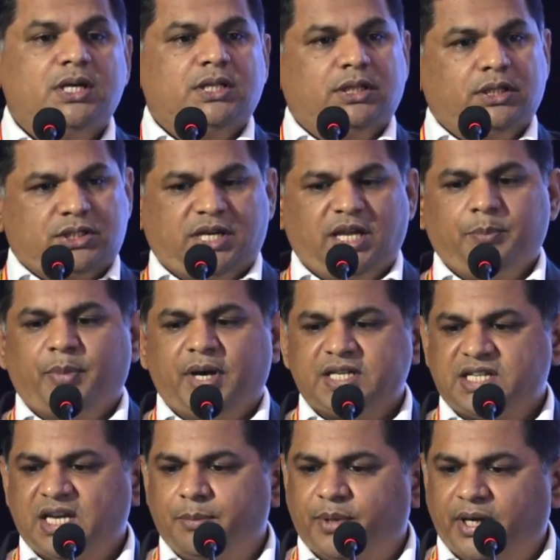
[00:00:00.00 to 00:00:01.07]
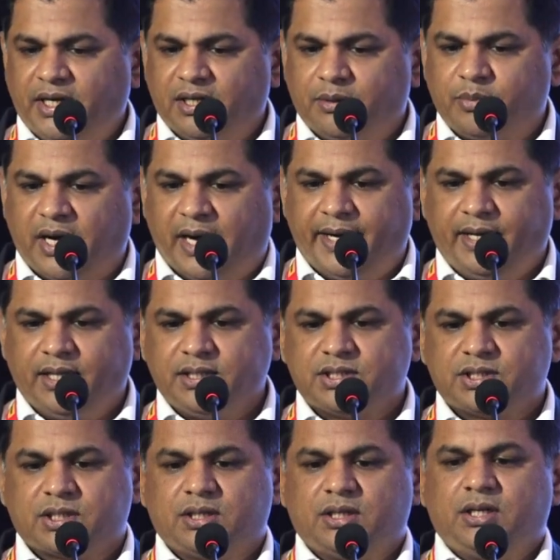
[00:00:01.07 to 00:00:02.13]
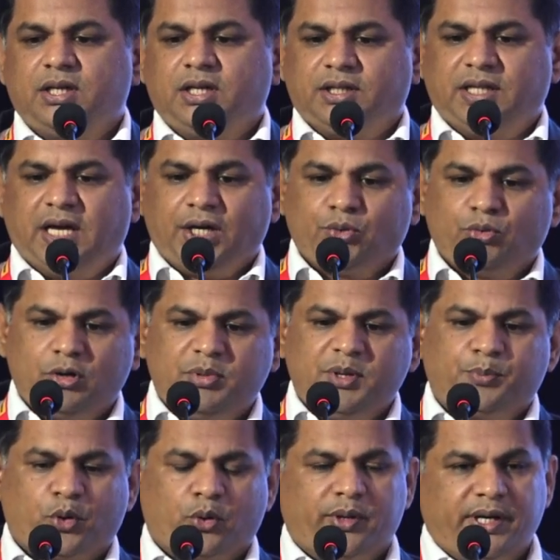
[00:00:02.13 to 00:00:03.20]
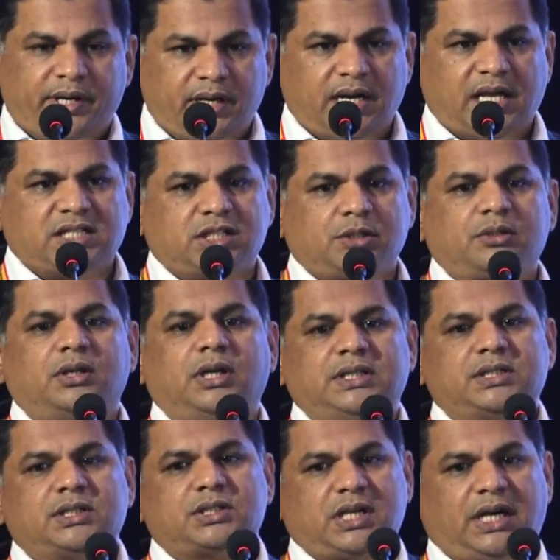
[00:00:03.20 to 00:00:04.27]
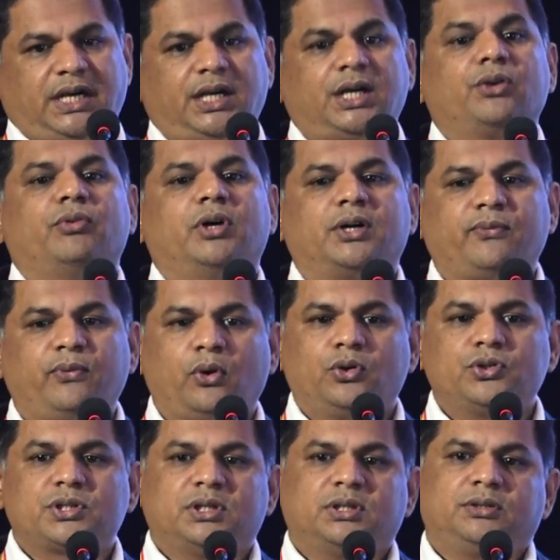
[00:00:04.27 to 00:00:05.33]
The step-by-step kind of guidance that would be provided as a standard workflows,